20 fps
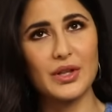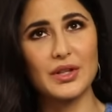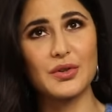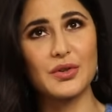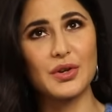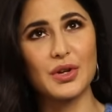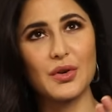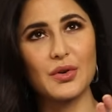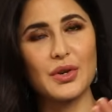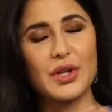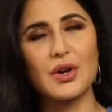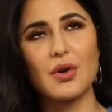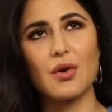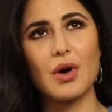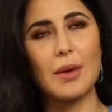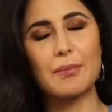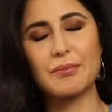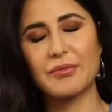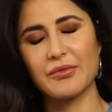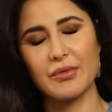you can only go
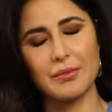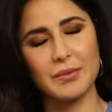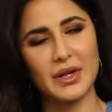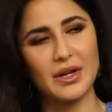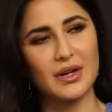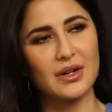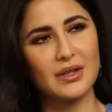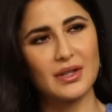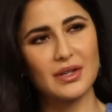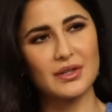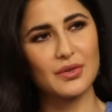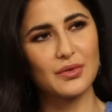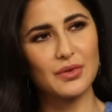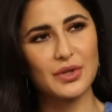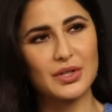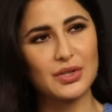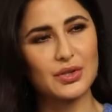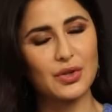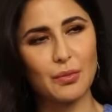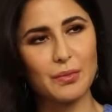up from here. Yeah.
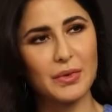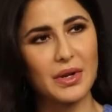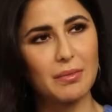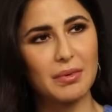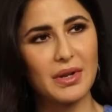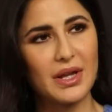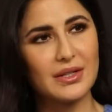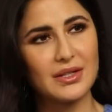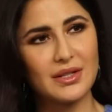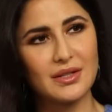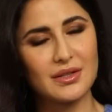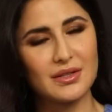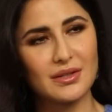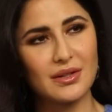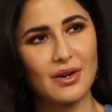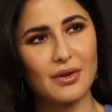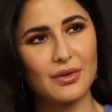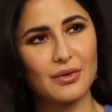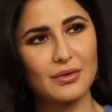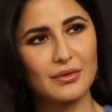There's so many places to
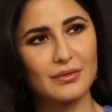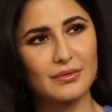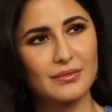go.